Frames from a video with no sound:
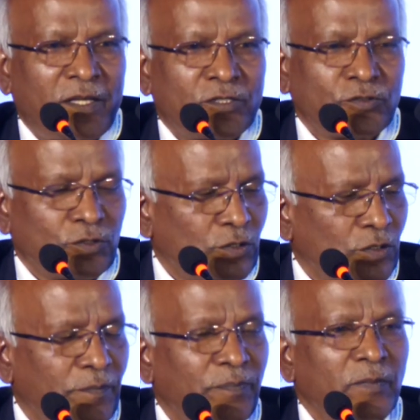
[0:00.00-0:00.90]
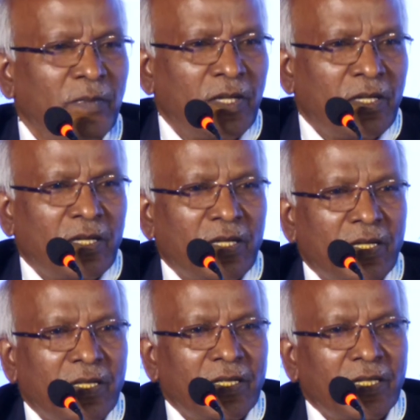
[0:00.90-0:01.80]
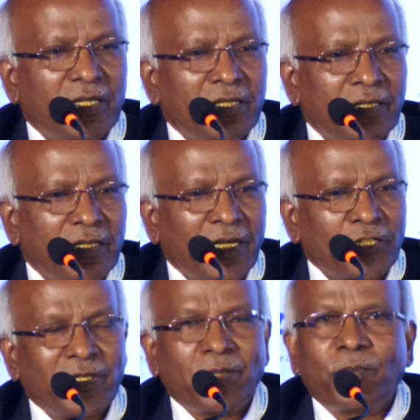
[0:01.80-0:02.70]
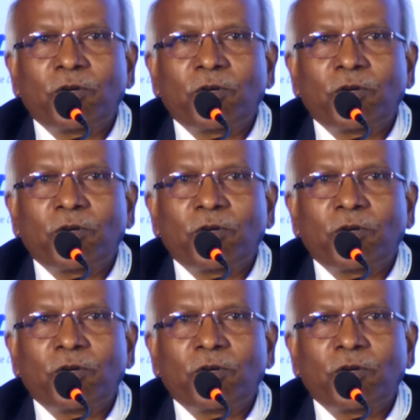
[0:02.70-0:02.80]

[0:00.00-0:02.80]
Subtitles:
So actually